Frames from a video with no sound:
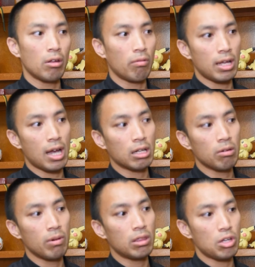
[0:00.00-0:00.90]
react
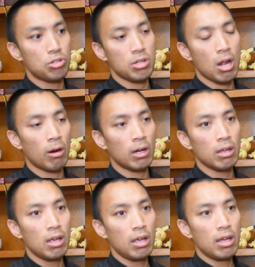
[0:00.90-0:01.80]
to it, they share it,
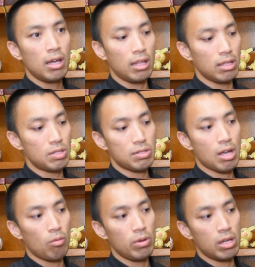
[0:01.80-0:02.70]
and this is
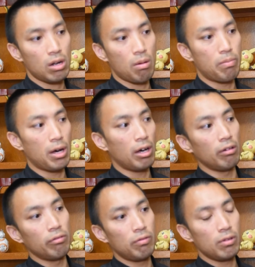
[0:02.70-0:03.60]
how we get
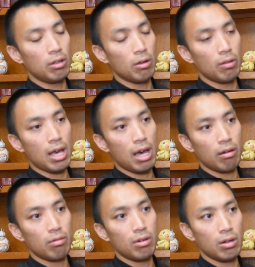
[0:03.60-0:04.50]
above
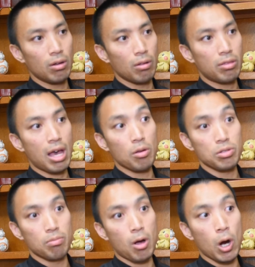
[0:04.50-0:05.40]
that
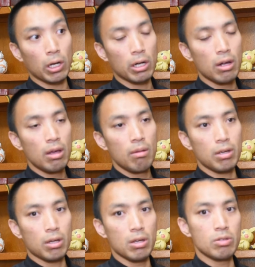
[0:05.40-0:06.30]
1,000 mark.
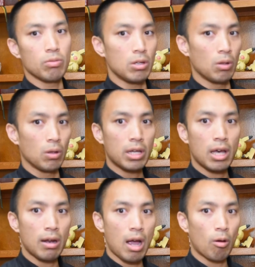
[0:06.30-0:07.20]
Because when you look
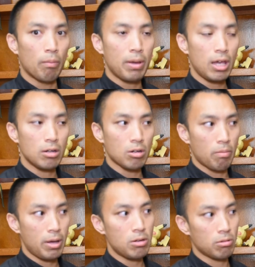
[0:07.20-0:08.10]
at our page
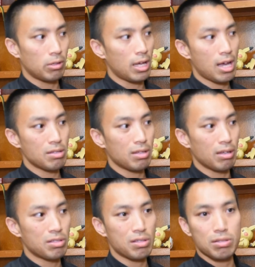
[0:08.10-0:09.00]
only has
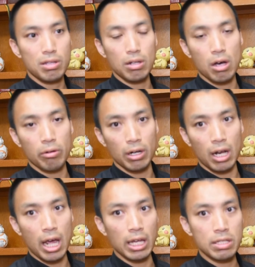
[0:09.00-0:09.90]
like 1,600
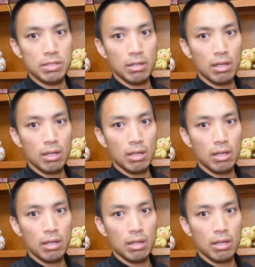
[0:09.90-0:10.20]
likes,